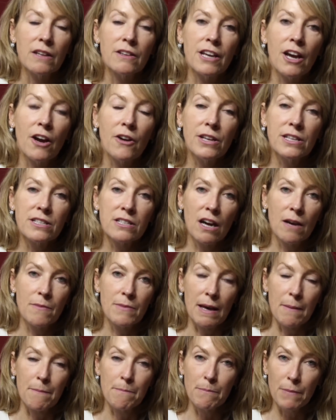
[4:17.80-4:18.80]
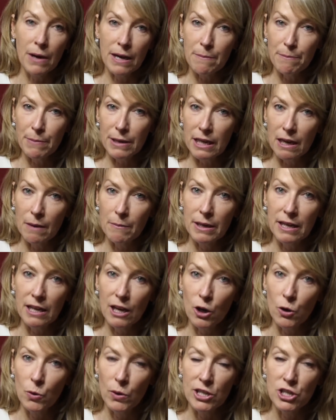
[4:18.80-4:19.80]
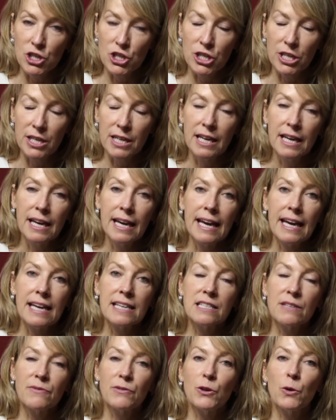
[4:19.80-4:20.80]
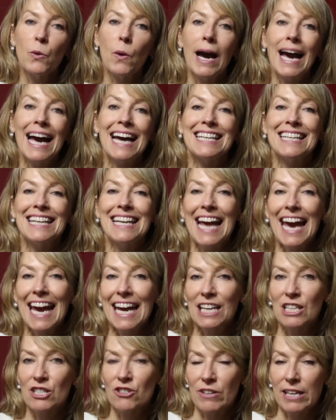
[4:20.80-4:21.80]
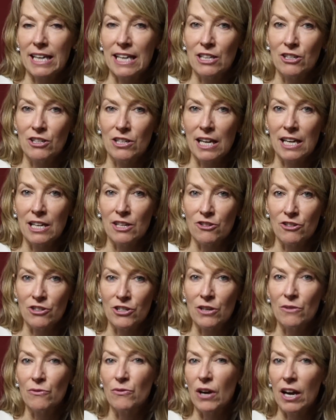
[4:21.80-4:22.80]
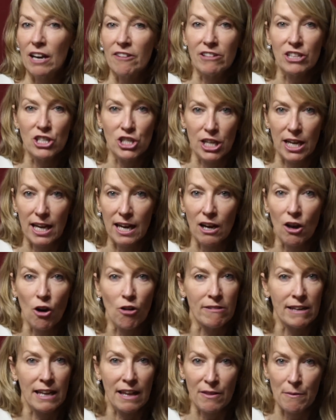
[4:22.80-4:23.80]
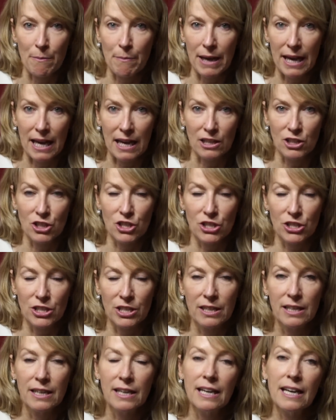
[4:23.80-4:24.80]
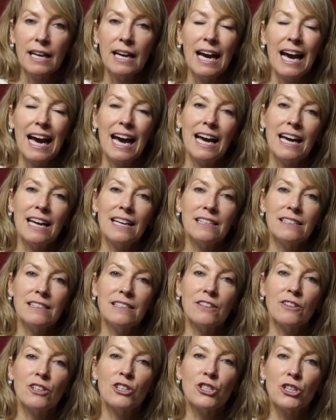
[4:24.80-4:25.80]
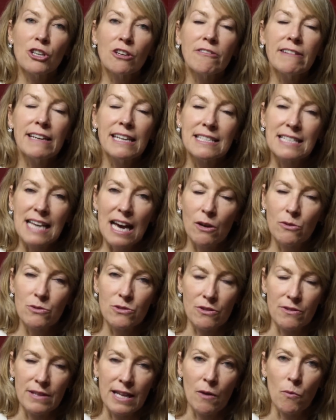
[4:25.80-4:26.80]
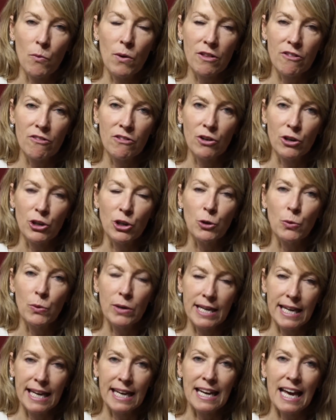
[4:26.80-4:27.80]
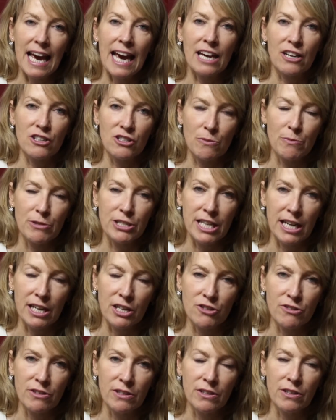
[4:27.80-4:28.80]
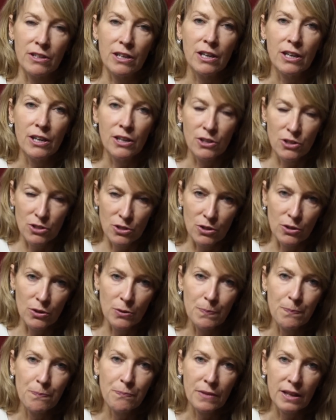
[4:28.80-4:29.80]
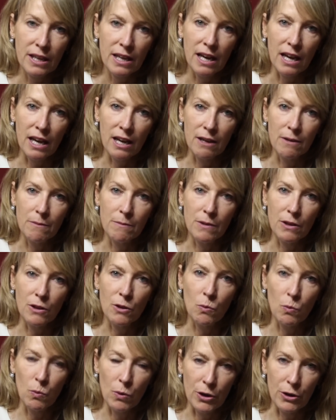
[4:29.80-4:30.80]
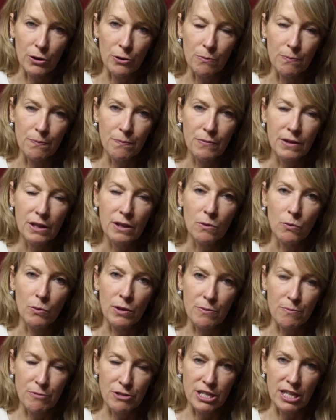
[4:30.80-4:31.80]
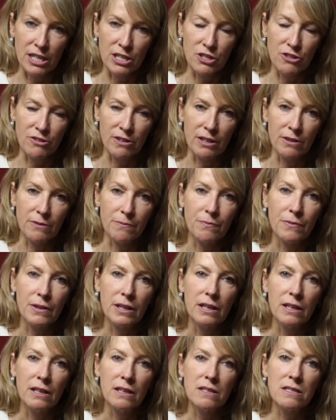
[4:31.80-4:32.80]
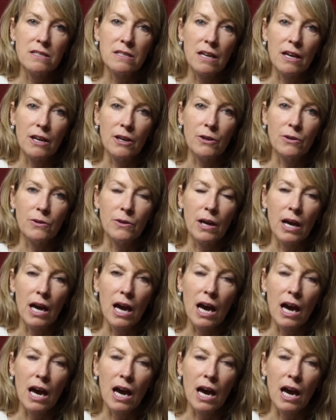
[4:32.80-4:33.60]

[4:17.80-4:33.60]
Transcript: The only time that might become a question is if you are adding extra estrogen via a gel or another patch. And the jury is out on that, whether or not you would need extra protection to um, the womb with progesterone. So